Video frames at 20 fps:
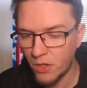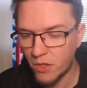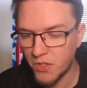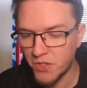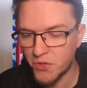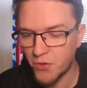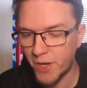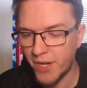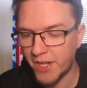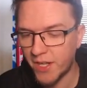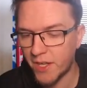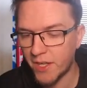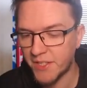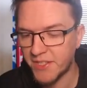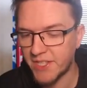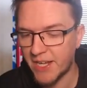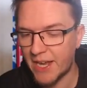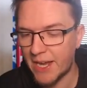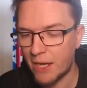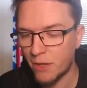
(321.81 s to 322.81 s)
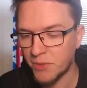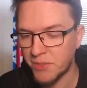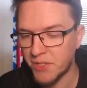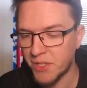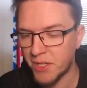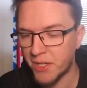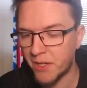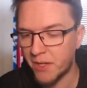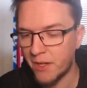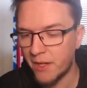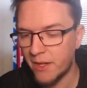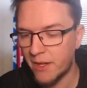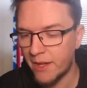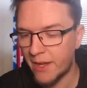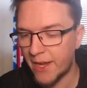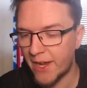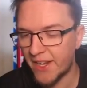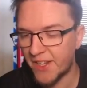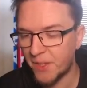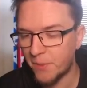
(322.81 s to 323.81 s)
Ondrejka to Hausner
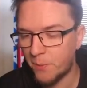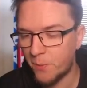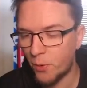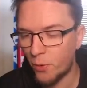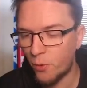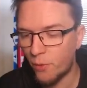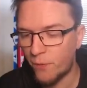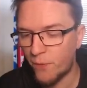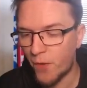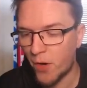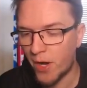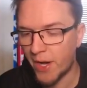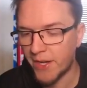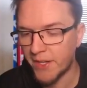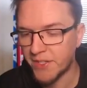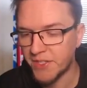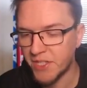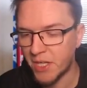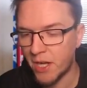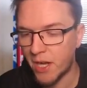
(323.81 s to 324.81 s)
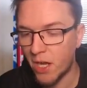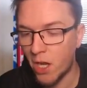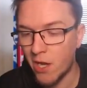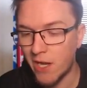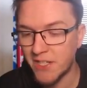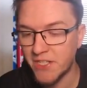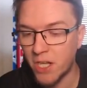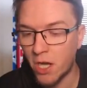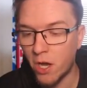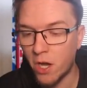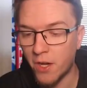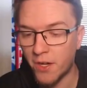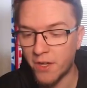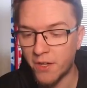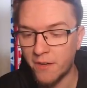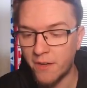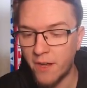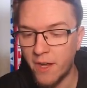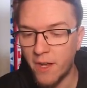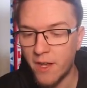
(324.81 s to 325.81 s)
and the ball finds uh, Elias
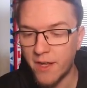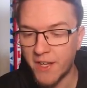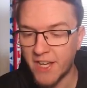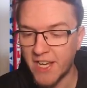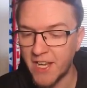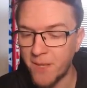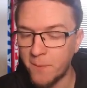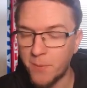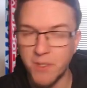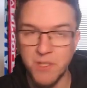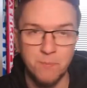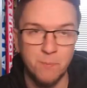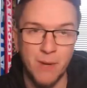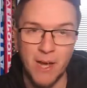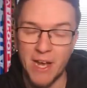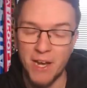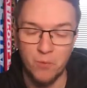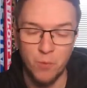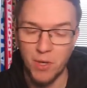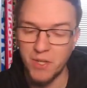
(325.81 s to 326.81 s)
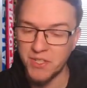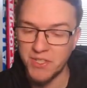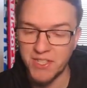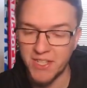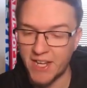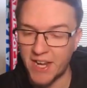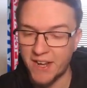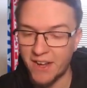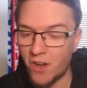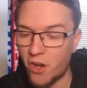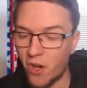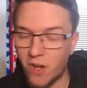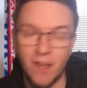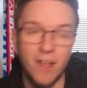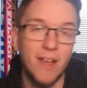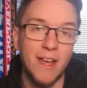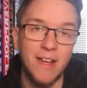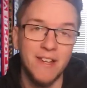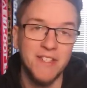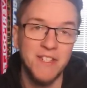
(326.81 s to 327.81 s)
Hagen. Keeper's bad once again.
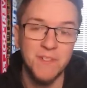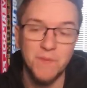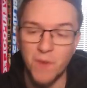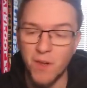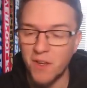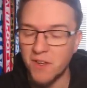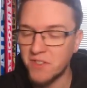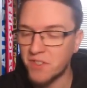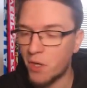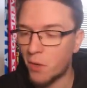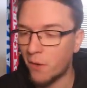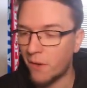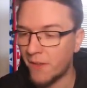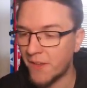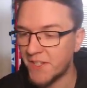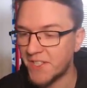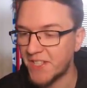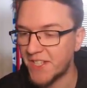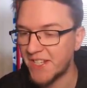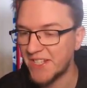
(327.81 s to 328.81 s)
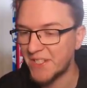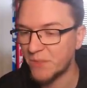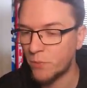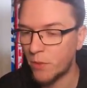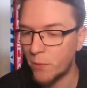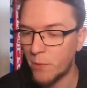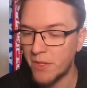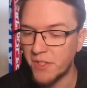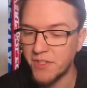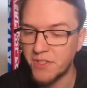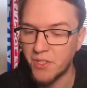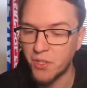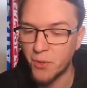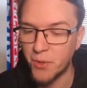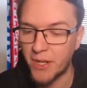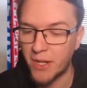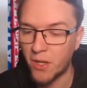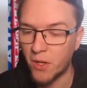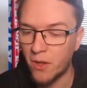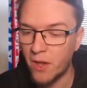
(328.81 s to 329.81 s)
Hagen gets his first goal of the season. We win
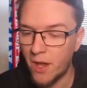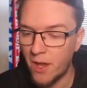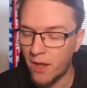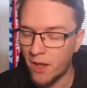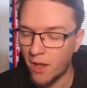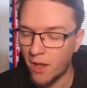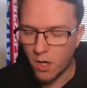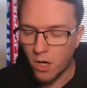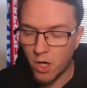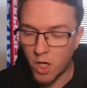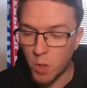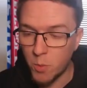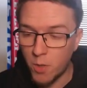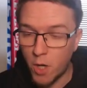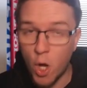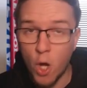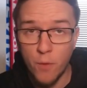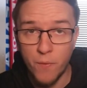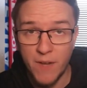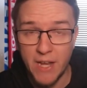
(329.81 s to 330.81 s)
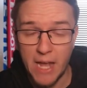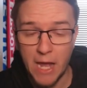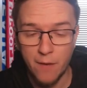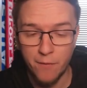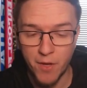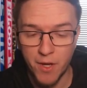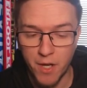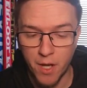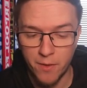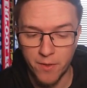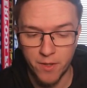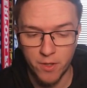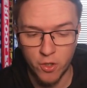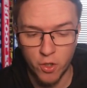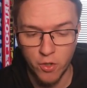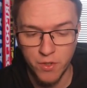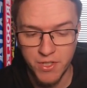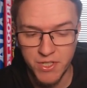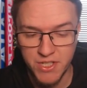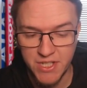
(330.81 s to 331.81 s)
2-0. Hagen will hopefully have another
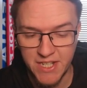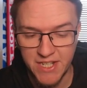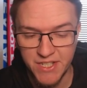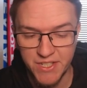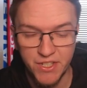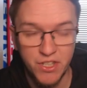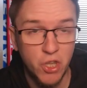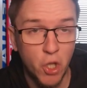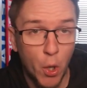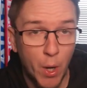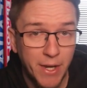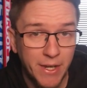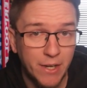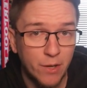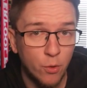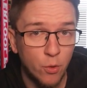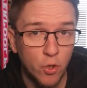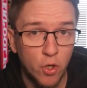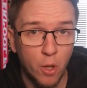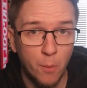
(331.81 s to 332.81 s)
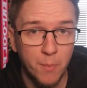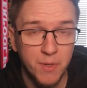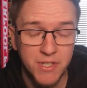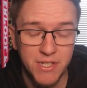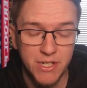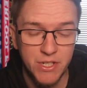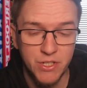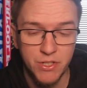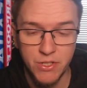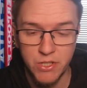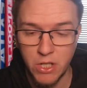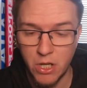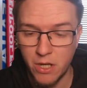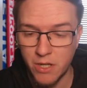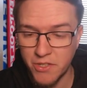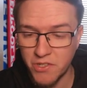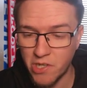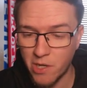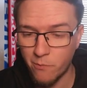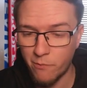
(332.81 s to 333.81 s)
good season. Nine in all competitions
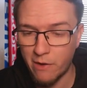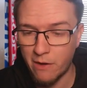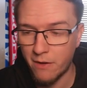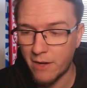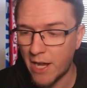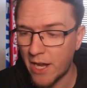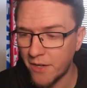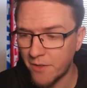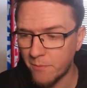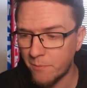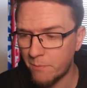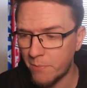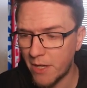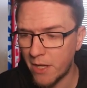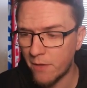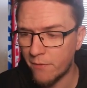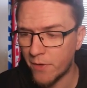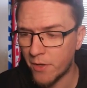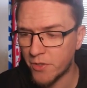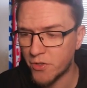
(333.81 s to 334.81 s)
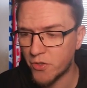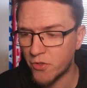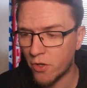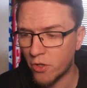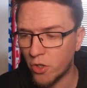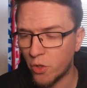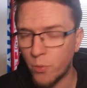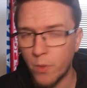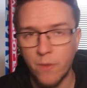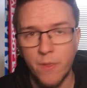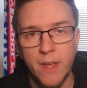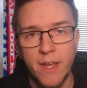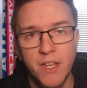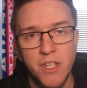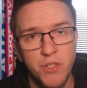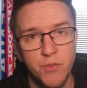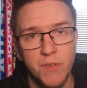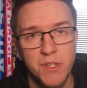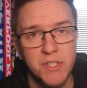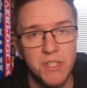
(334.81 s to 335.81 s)
last time round. Had a bit of a struggle with
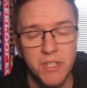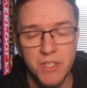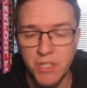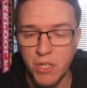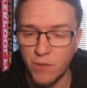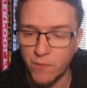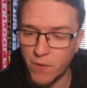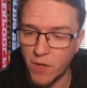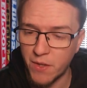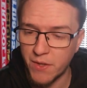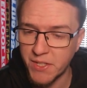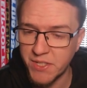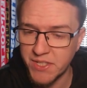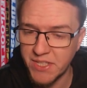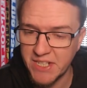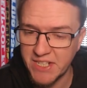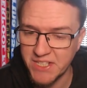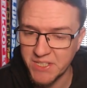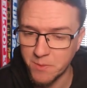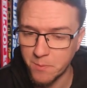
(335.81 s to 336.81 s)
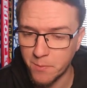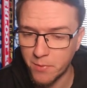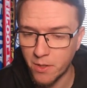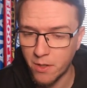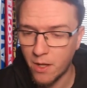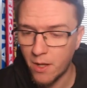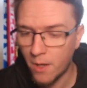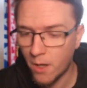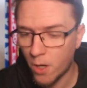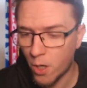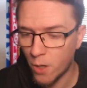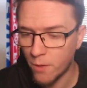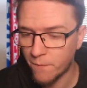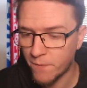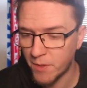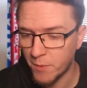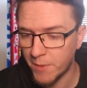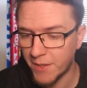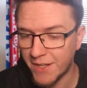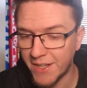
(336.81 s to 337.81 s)
injuries so far this season, but
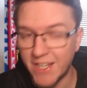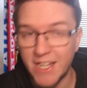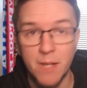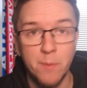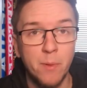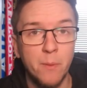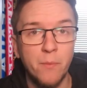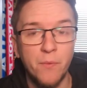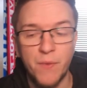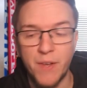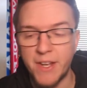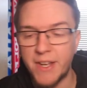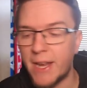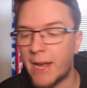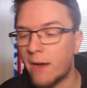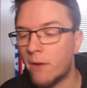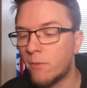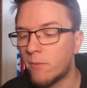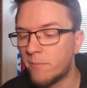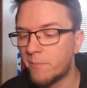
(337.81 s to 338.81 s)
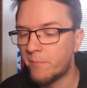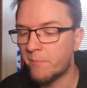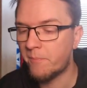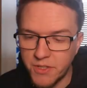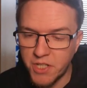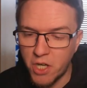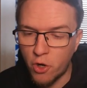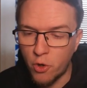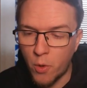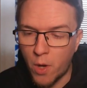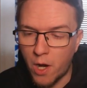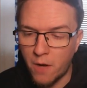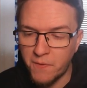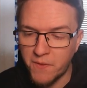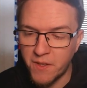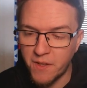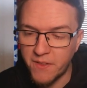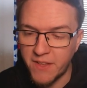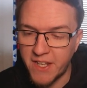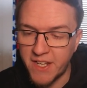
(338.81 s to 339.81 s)
hopefully we can keep him fit now. So,
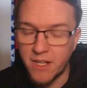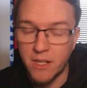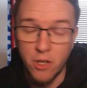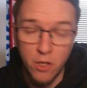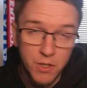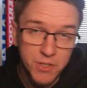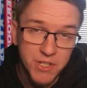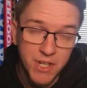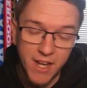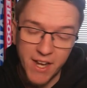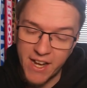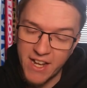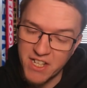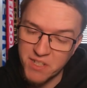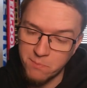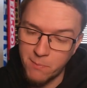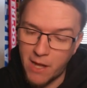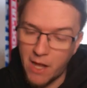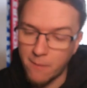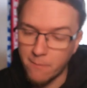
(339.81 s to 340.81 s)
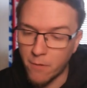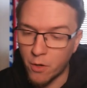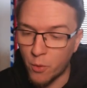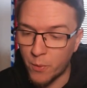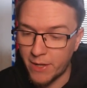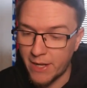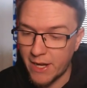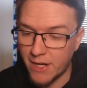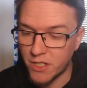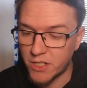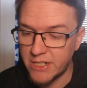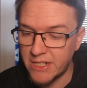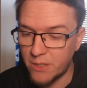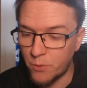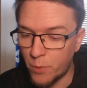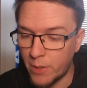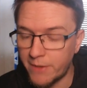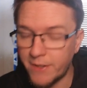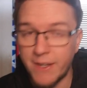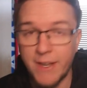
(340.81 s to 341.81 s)
after the loss against Malmo, we
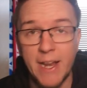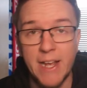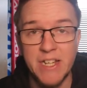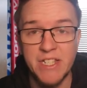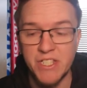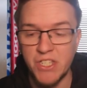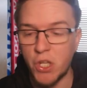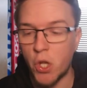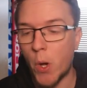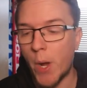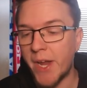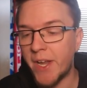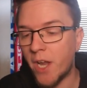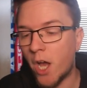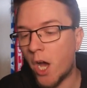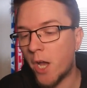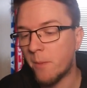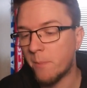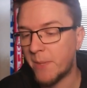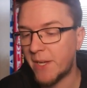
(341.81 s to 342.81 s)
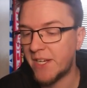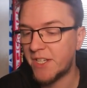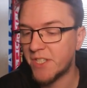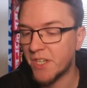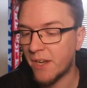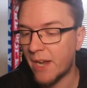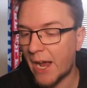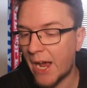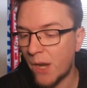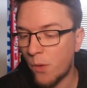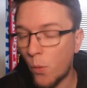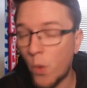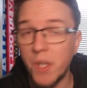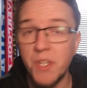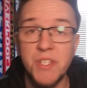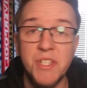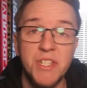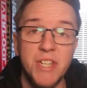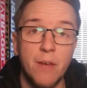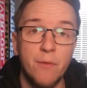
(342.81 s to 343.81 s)
actually went the next 9 unbeaten and
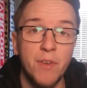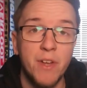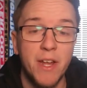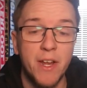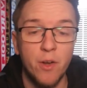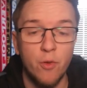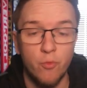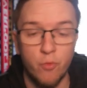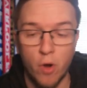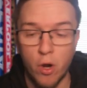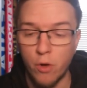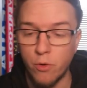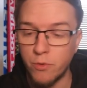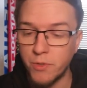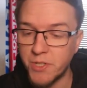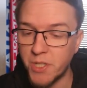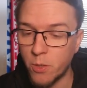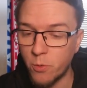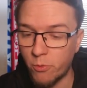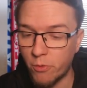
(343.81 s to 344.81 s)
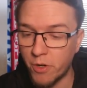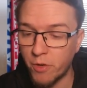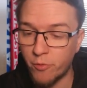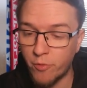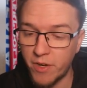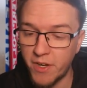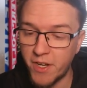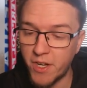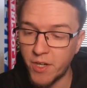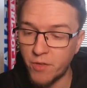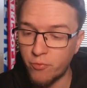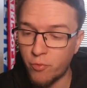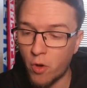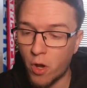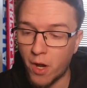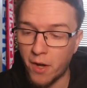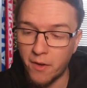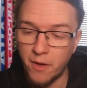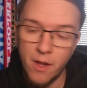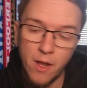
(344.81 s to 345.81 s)
won 7 in a row, so we're on a really good
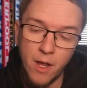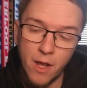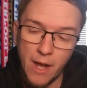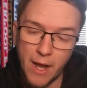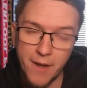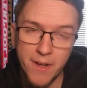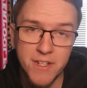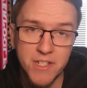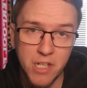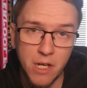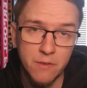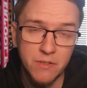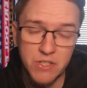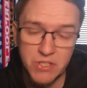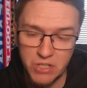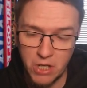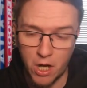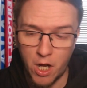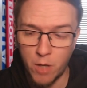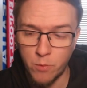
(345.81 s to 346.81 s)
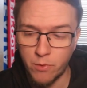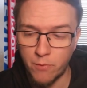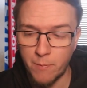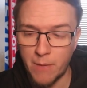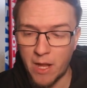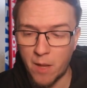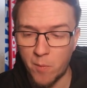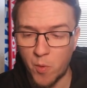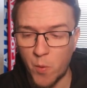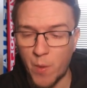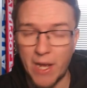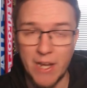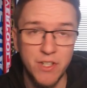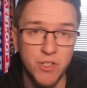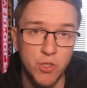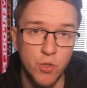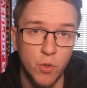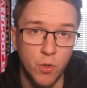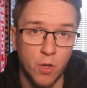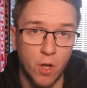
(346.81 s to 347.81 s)
run. Had a tough start with Malmo
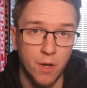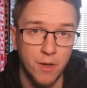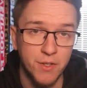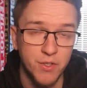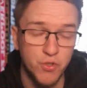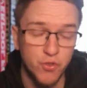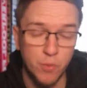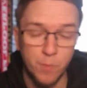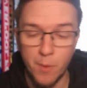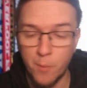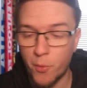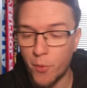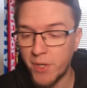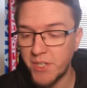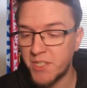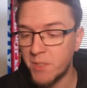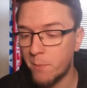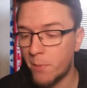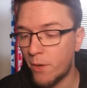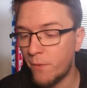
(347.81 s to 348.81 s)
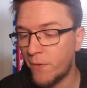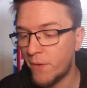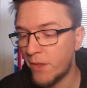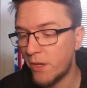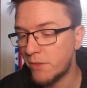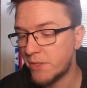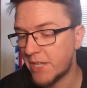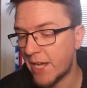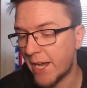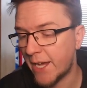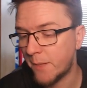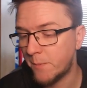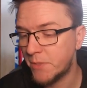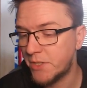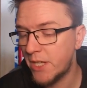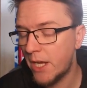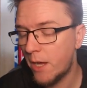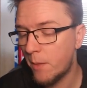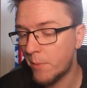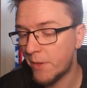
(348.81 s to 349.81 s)
and Djurgården dropping points in both of those
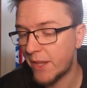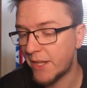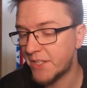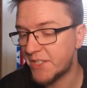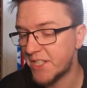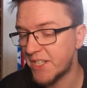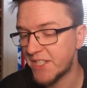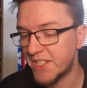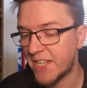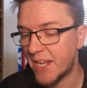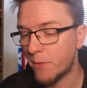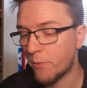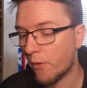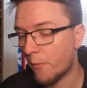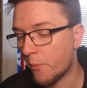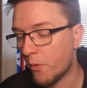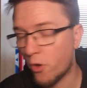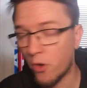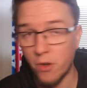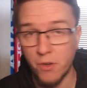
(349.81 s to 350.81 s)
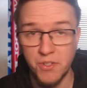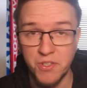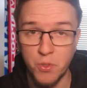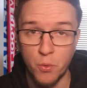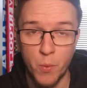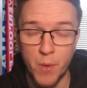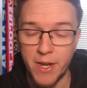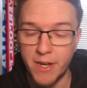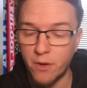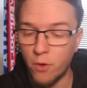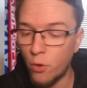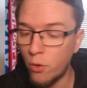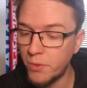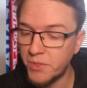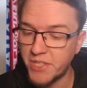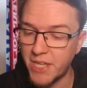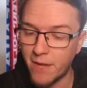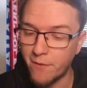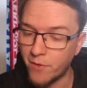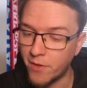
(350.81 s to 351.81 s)
games, but then since then we've gone on to win all
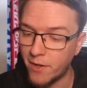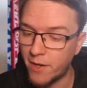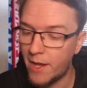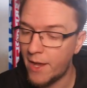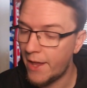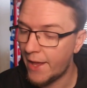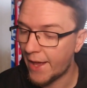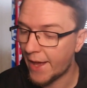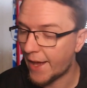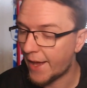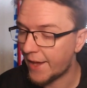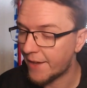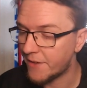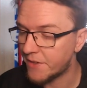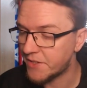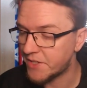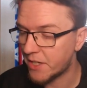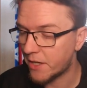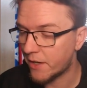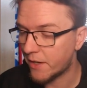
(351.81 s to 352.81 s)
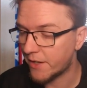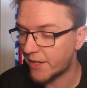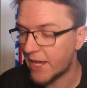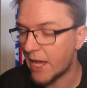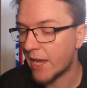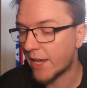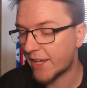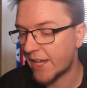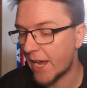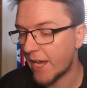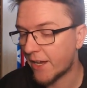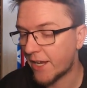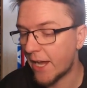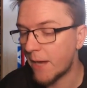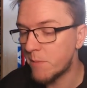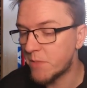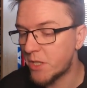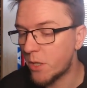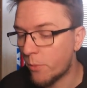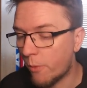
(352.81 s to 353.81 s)
7 and, uh, yeah,
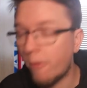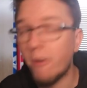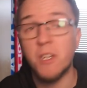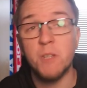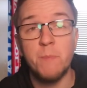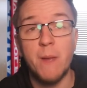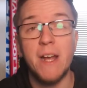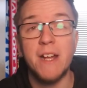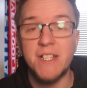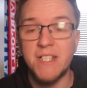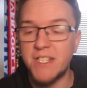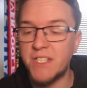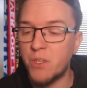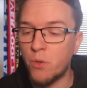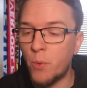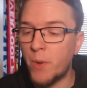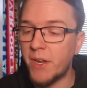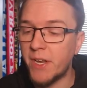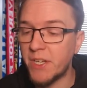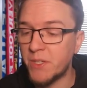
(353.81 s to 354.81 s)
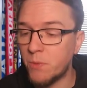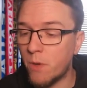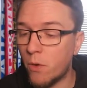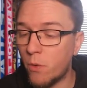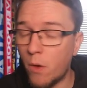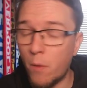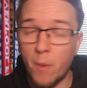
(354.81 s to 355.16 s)
games that we're expected to win as well.